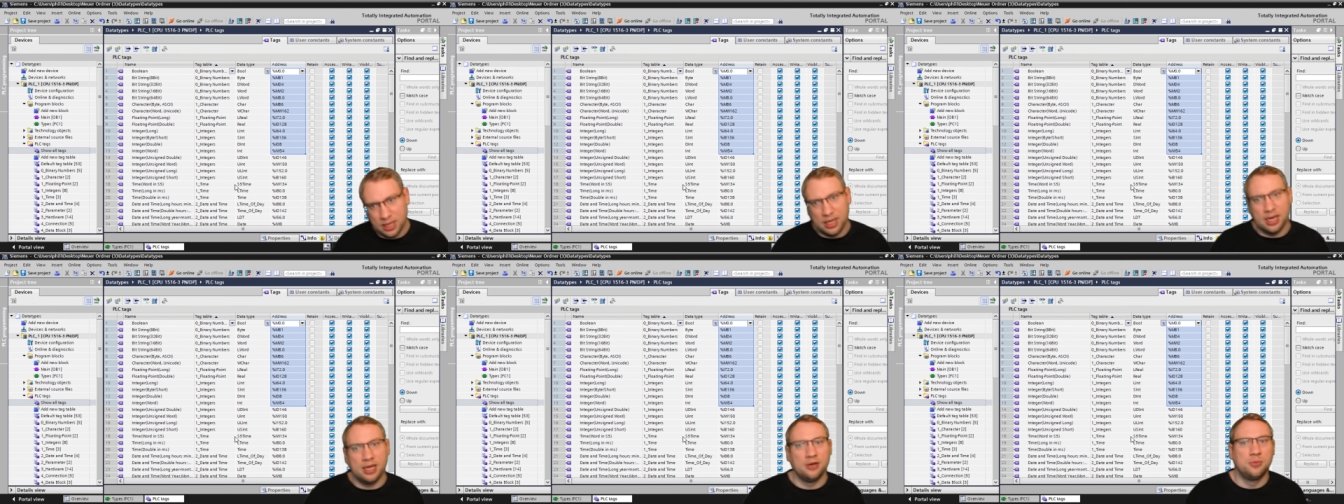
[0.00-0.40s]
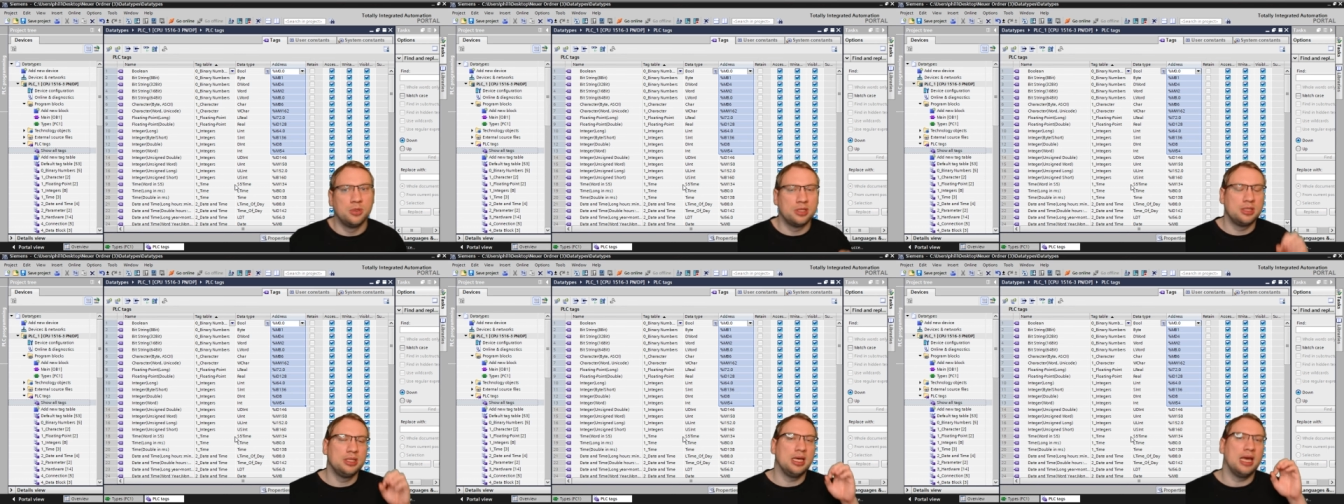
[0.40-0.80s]
And
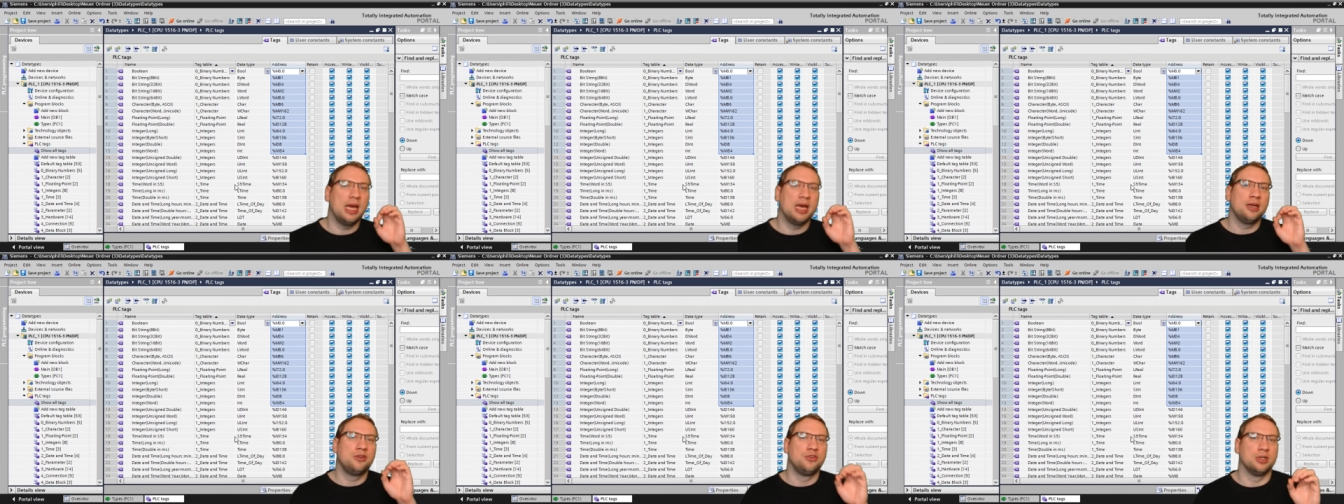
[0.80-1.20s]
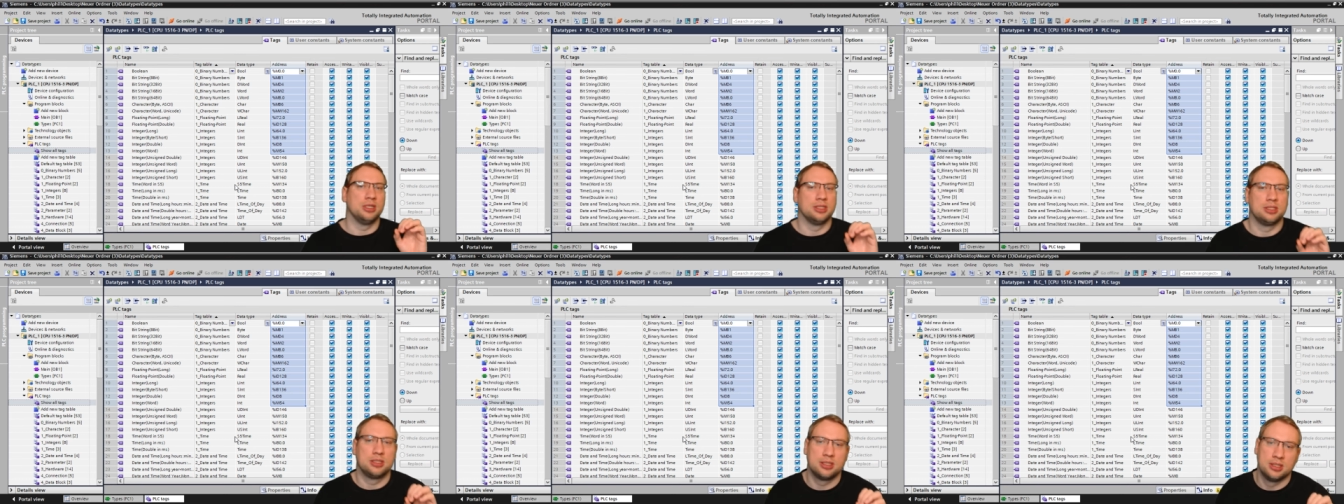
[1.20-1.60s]
with the
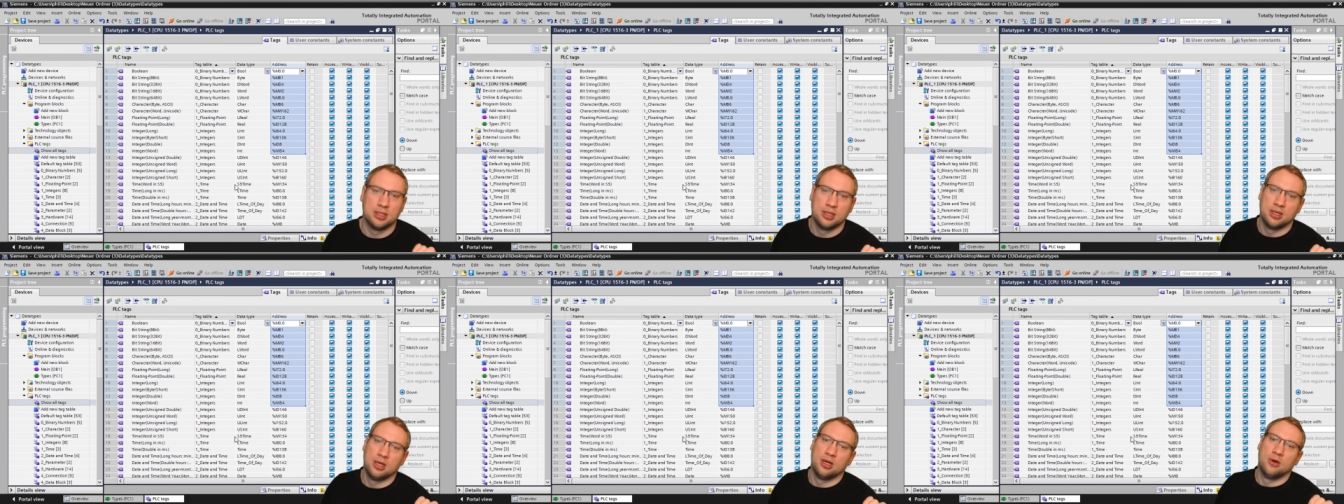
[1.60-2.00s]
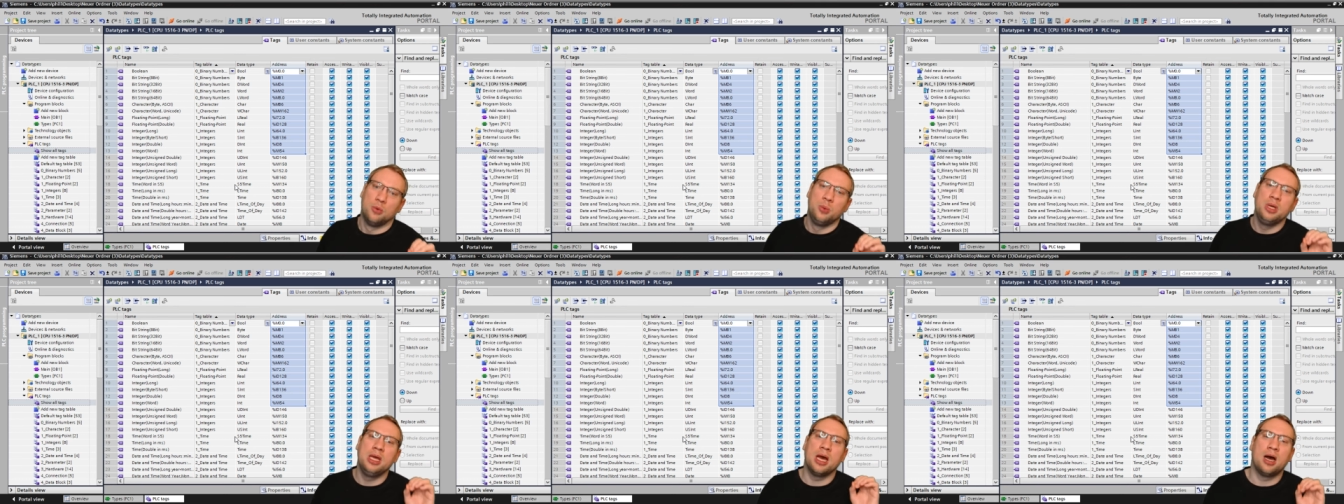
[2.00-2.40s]
address,
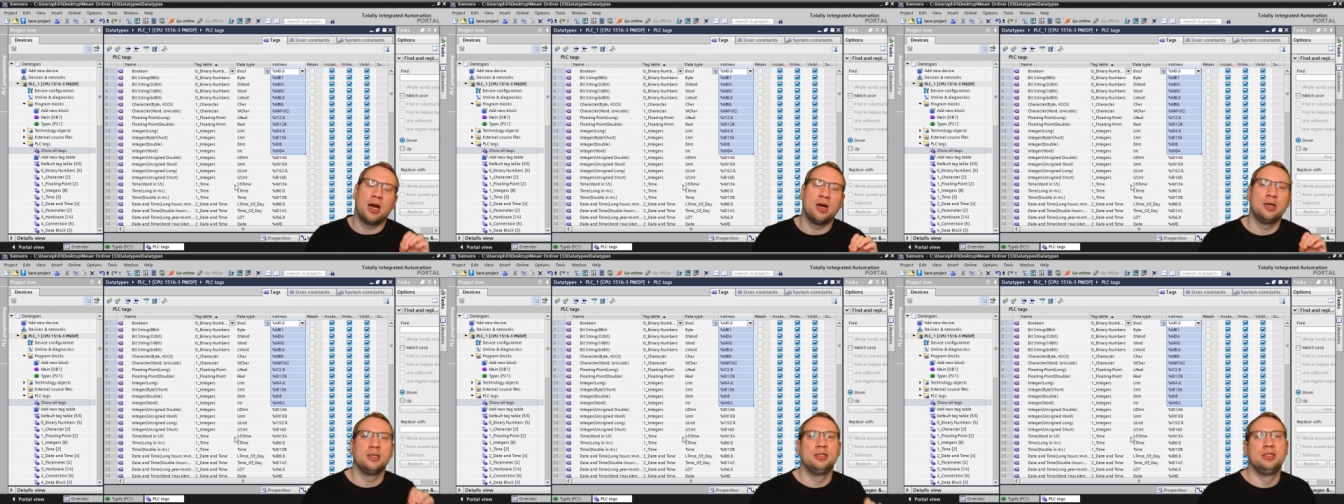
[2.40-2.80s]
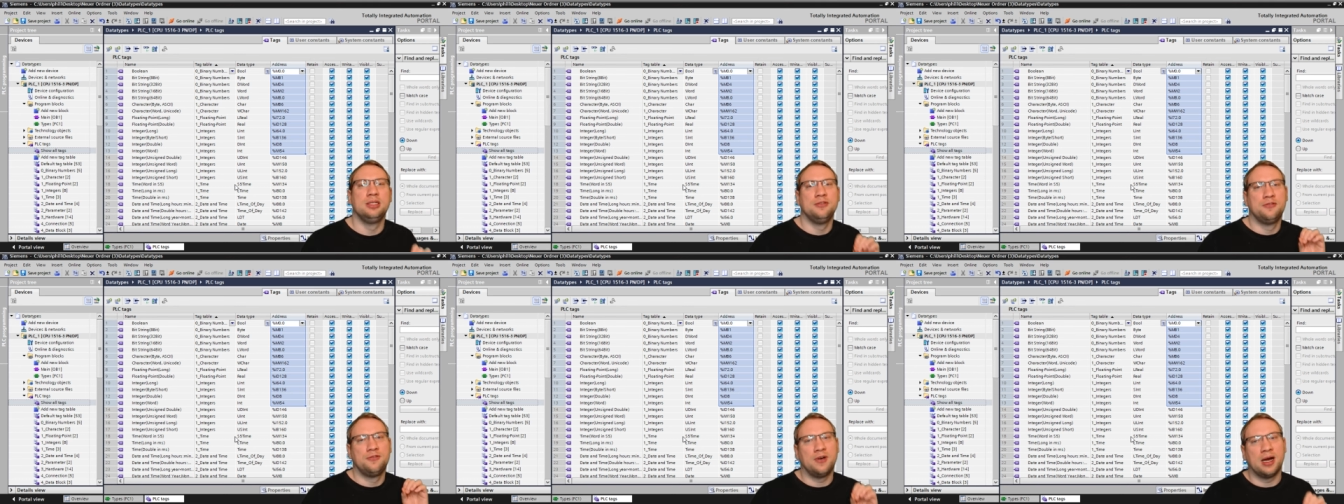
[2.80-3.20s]
we are
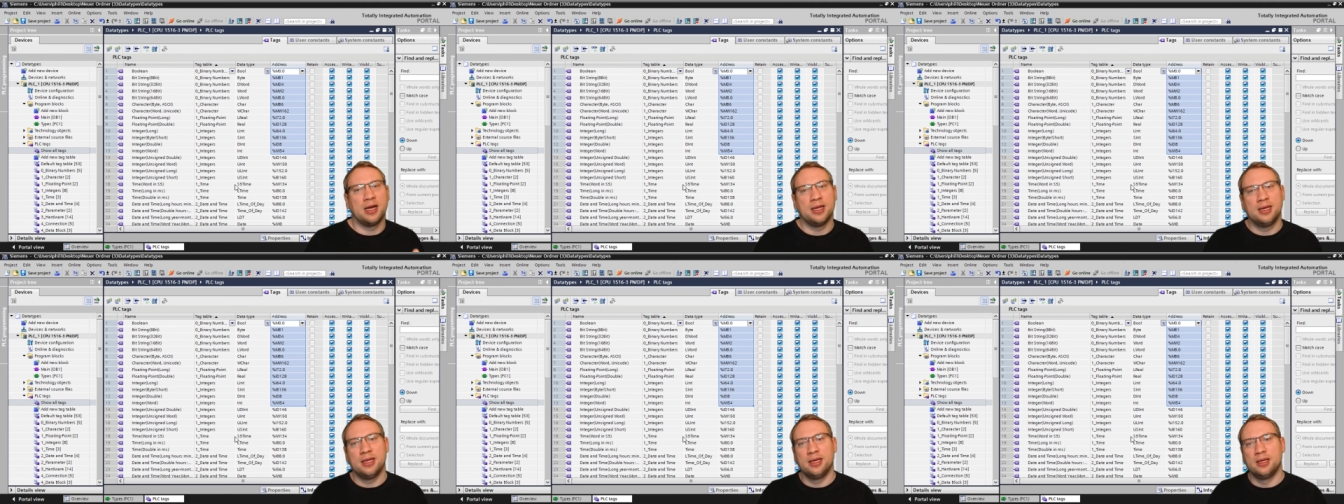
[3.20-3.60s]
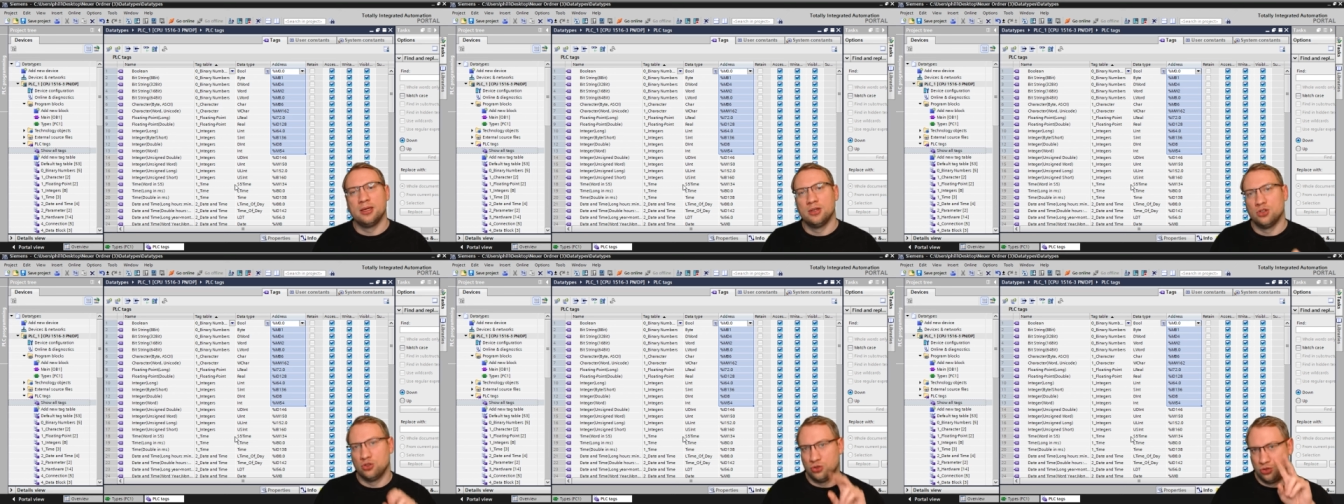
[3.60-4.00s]
defining
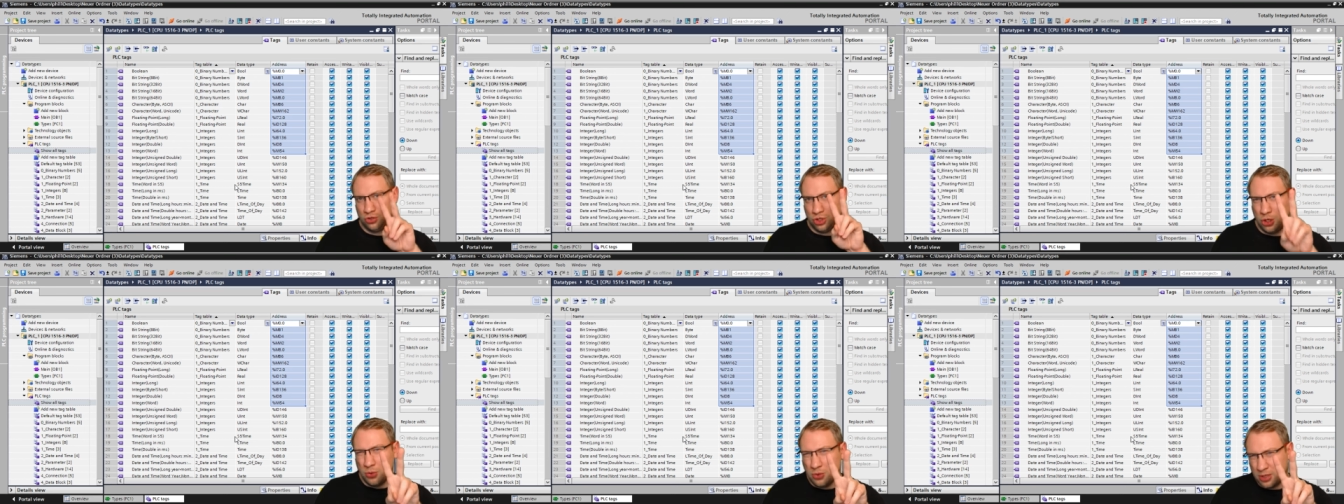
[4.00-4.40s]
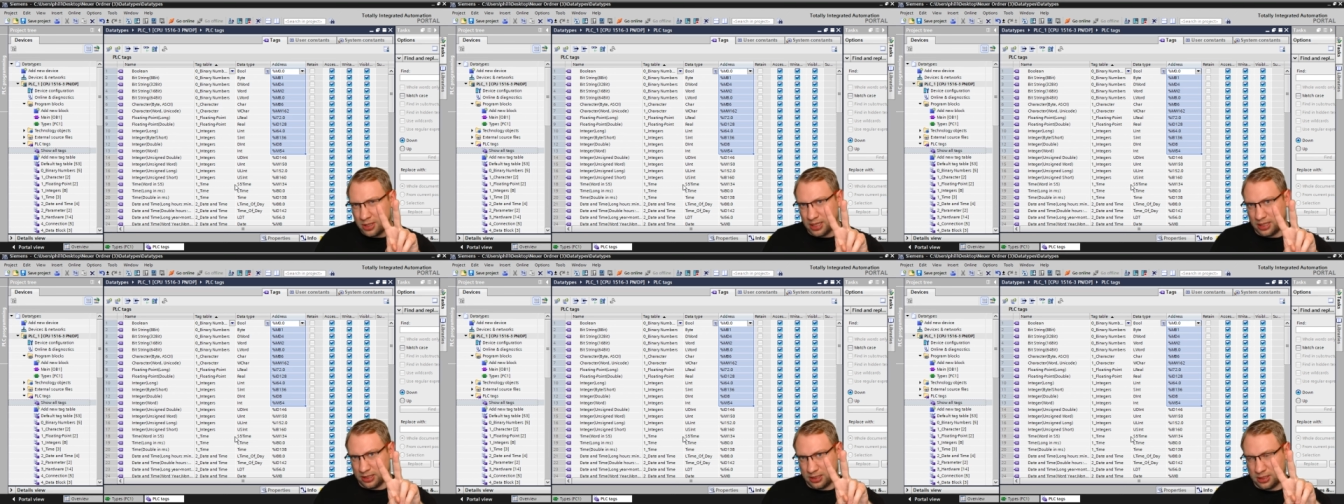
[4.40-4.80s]
two
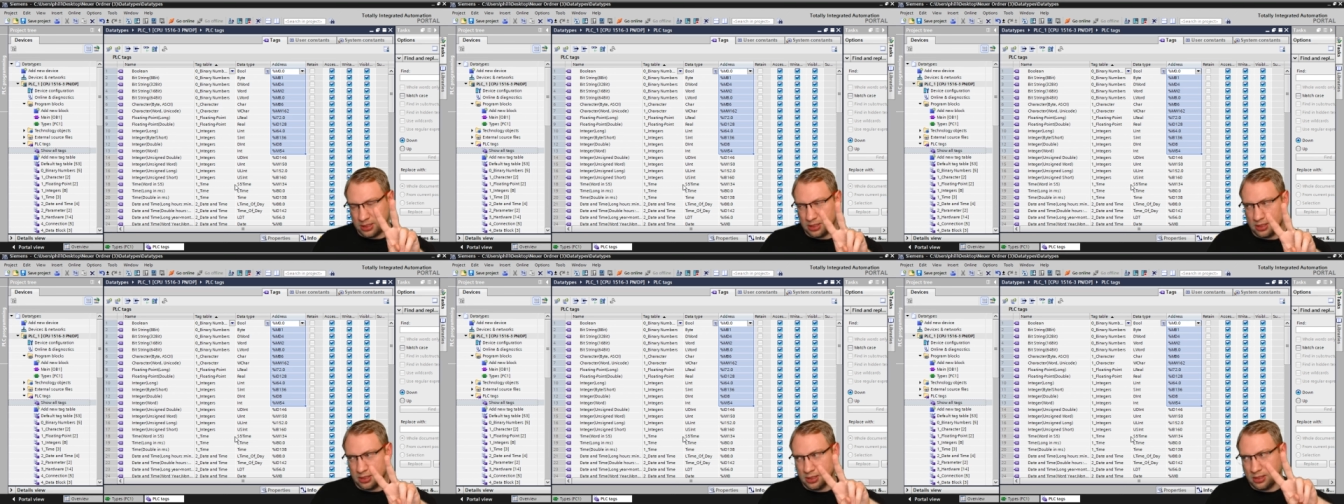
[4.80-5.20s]
things.